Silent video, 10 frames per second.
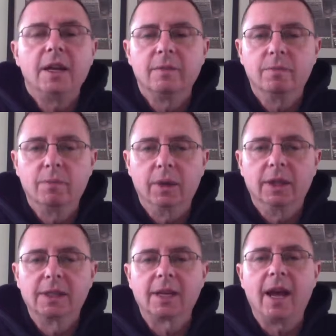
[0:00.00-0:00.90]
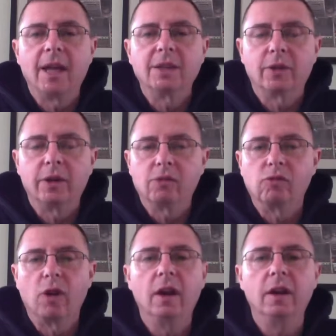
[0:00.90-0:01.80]
Melissa has already
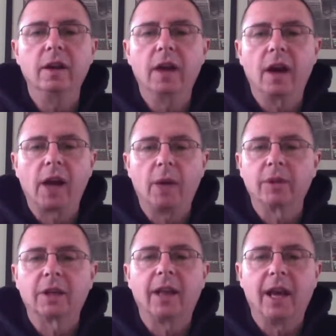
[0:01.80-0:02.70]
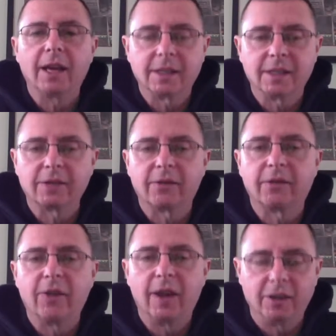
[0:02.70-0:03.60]
run a couple of classes
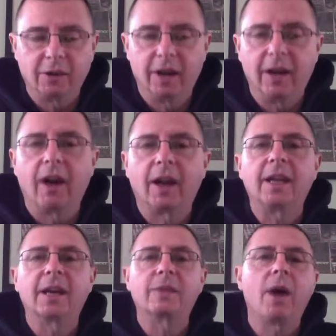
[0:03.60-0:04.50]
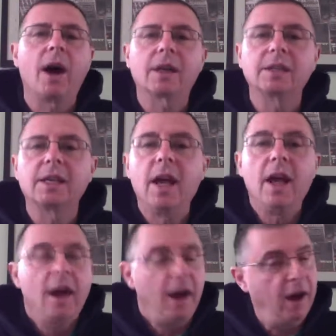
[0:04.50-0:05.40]
in our kickbox.
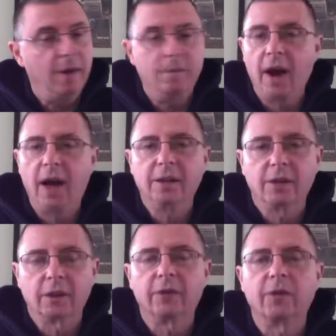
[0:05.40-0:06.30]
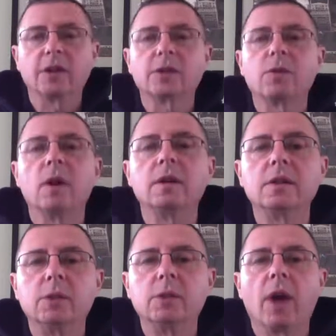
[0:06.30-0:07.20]
I took the first one.
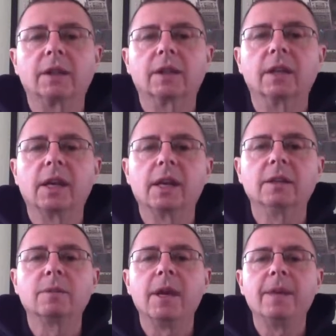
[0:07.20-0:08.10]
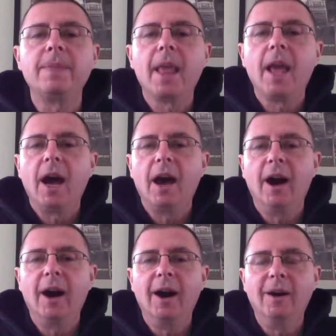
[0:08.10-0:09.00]
She practically killed me.
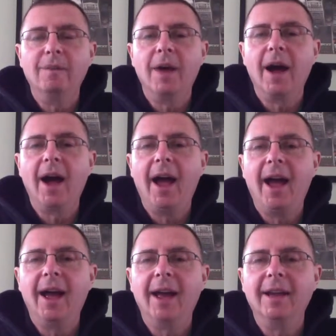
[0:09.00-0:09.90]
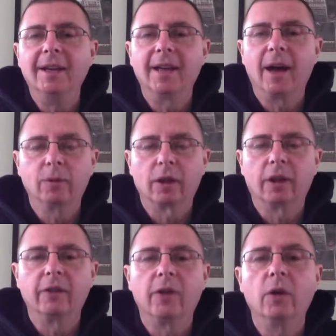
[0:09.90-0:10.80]
And I'm
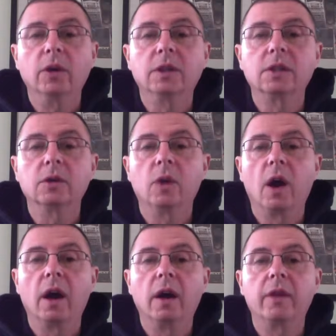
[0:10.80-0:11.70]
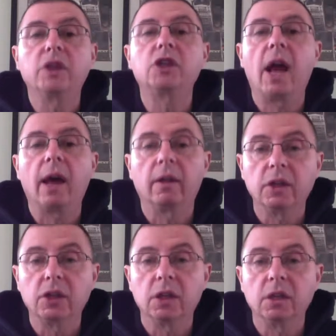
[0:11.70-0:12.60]
looking forward to the
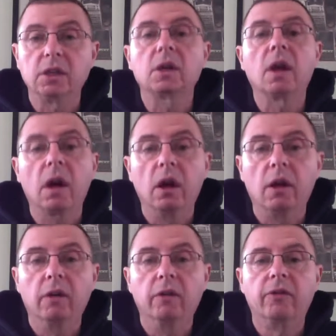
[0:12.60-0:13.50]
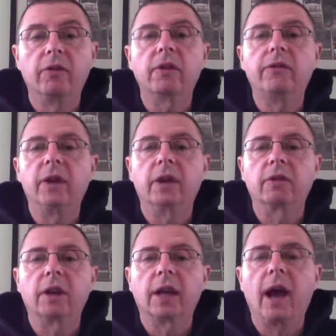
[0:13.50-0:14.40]
challenges of
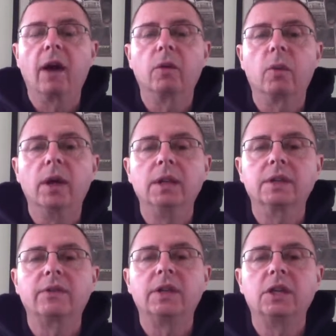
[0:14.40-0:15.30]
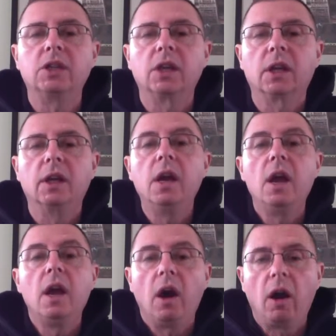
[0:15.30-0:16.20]
figuring out ways of teaching
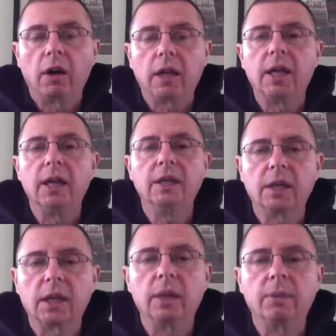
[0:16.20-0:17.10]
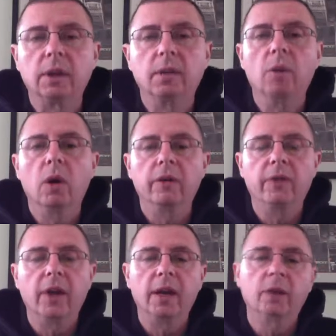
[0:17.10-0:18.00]
our kids and keeping them
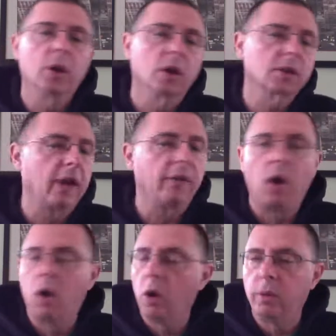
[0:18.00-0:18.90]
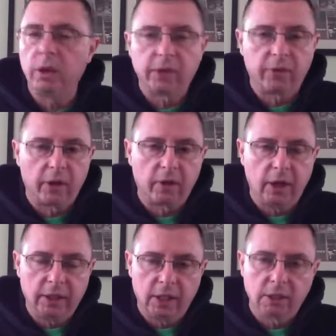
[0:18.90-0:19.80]
motivated. We also have a whole bunch of other
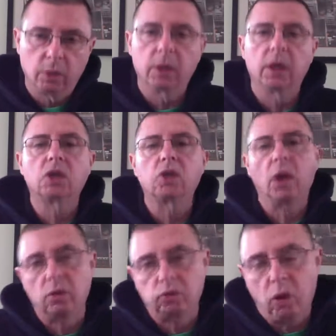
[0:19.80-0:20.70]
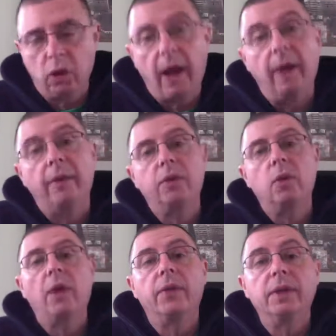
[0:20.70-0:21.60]
ideas that we're going to try to roll out
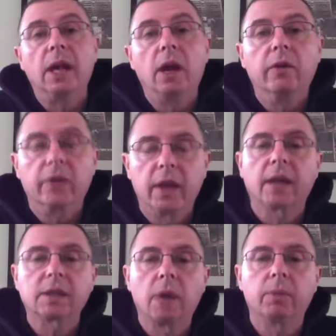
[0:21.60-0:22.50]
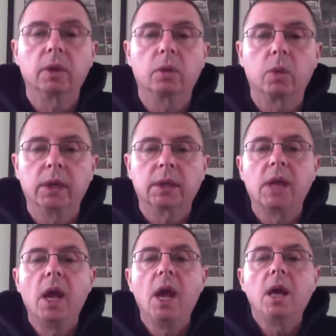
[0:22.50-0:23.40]
throughout the day over the next couple of weeks
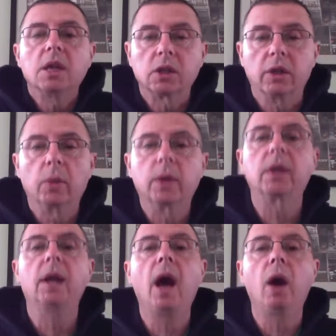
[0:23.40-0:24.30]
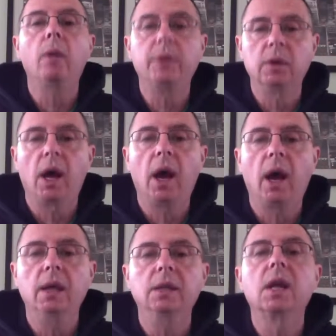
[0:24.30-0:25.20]
so that we can help you
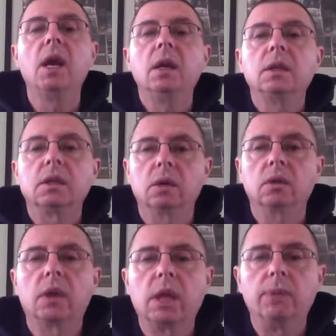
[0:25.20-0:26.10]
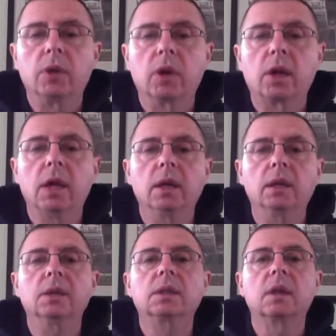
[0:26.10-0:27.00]
guys to keep your
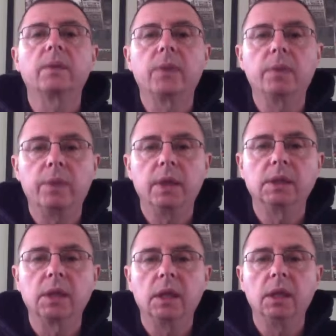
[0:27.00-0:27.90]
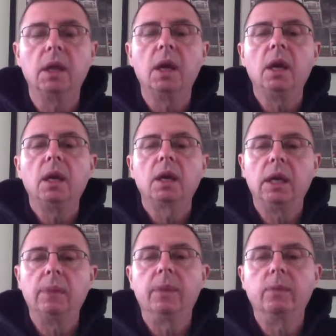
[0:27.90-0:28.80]
kids busy,
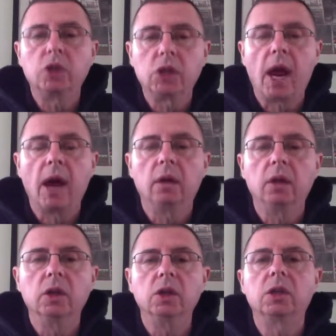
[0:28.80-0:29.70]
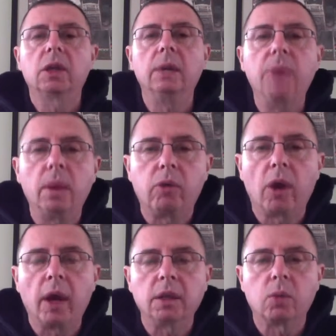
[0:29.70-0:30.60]
keep them challenged, keep their
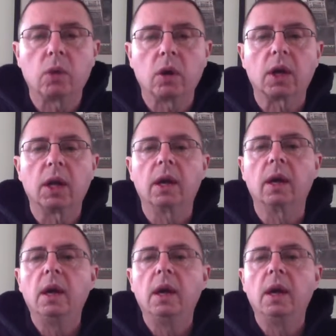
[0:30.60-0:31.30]
brains working,